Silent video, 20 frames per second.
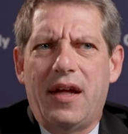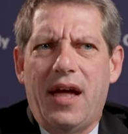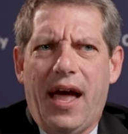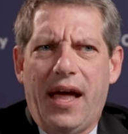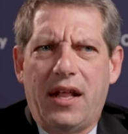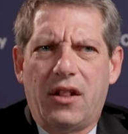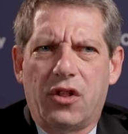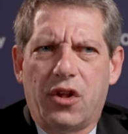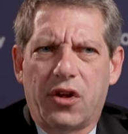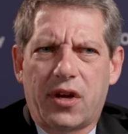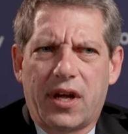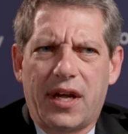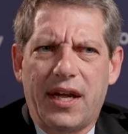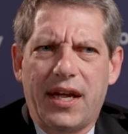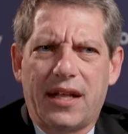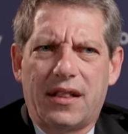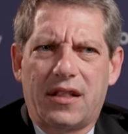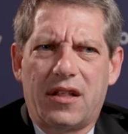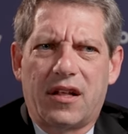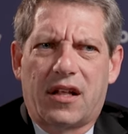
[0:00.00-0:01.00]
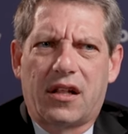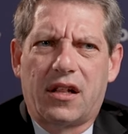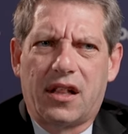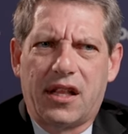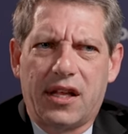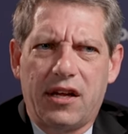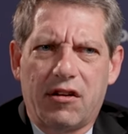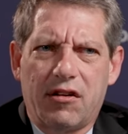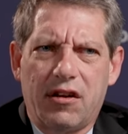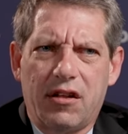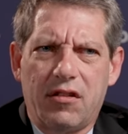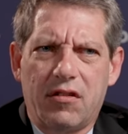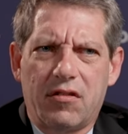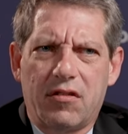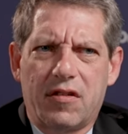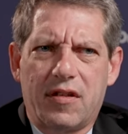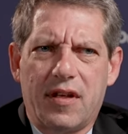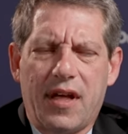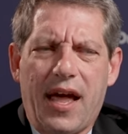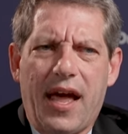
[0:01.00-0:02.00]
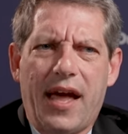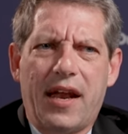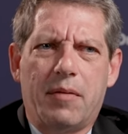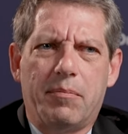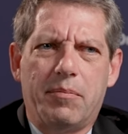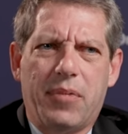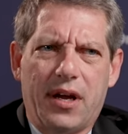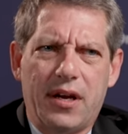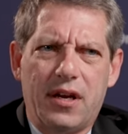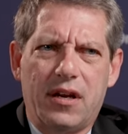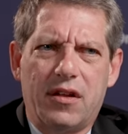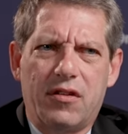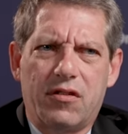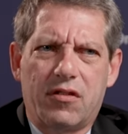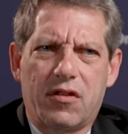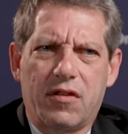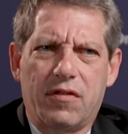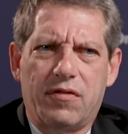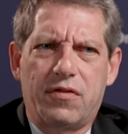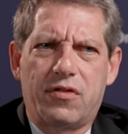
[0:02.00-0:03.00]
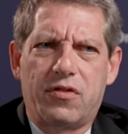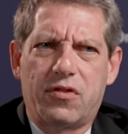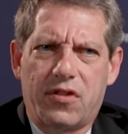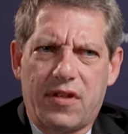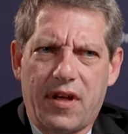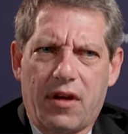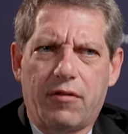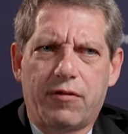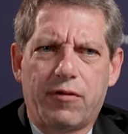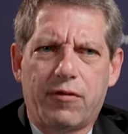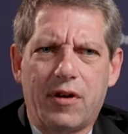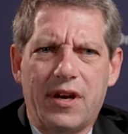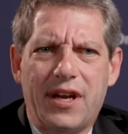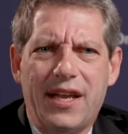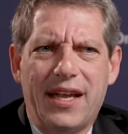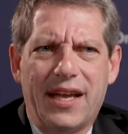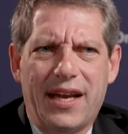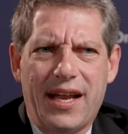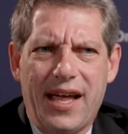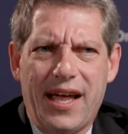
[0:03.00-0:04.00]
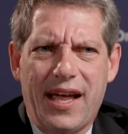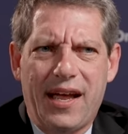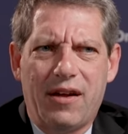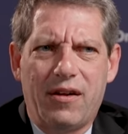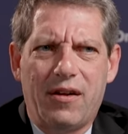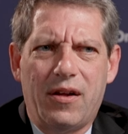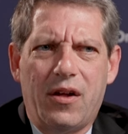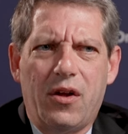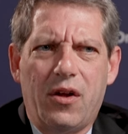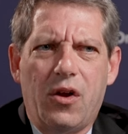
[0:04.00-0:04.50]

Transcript: And looking at the clearance and abundance of cell-free DNA